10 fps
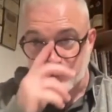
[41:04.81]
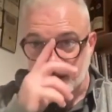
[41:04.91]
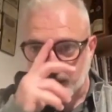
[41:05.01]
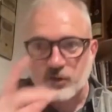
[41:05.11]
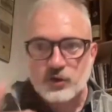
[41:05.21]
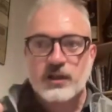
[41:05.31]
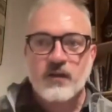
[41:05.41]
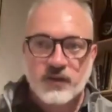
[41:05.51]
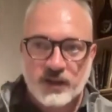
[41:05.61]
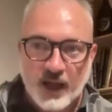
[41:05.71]
Is
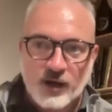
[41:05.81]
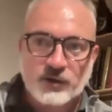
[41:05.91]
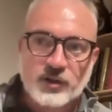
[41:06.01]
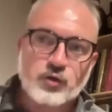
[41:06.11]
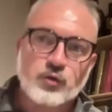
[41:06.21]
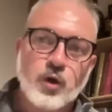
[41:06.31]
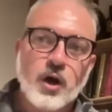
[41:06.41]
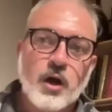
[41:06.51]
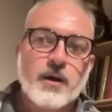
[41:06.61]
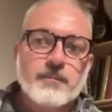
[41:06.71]
definitely according to
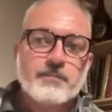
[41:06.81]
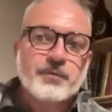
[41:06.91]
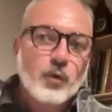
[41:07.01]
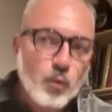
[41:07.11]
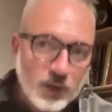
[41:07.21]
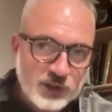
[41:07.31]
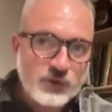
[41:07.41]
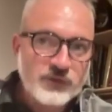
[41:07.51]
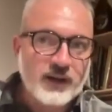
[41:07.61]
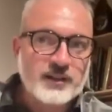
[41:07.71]
what you
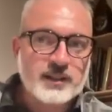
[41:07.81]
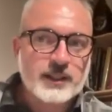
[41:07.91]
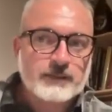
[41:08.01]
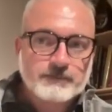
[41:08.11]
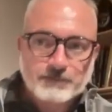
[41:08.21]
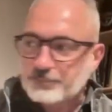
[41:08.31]
fancy.